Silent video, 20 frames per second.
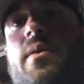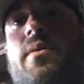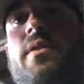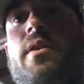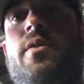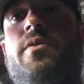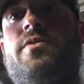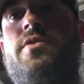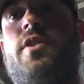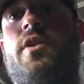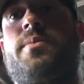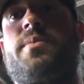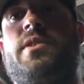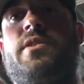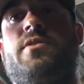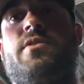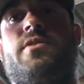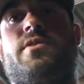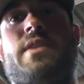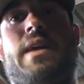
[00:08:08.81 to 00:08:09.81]
in those
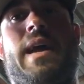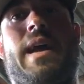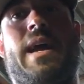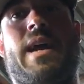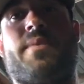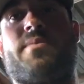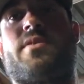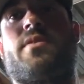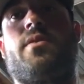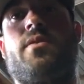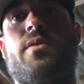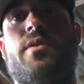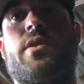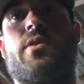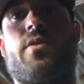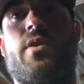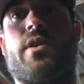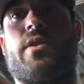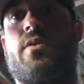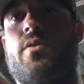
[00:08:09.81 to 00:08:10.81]
derbies, just absolutely
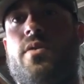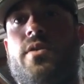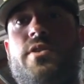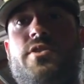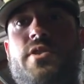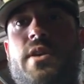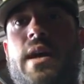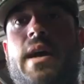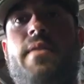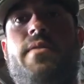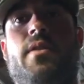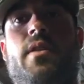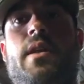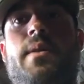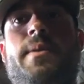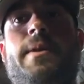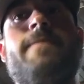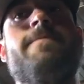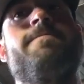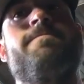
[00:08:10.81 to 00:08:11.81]
critical that you have a
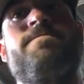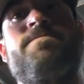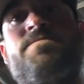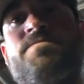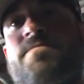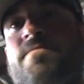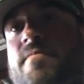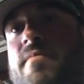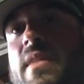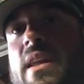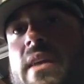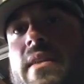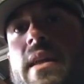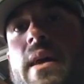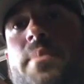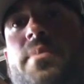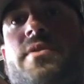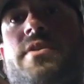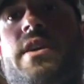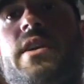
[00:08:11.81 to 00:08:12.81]
limit. In
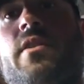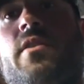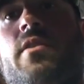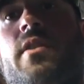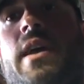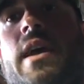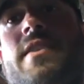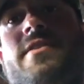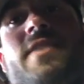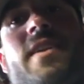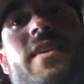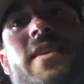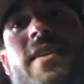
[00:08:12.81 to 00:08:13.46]
that particular case, I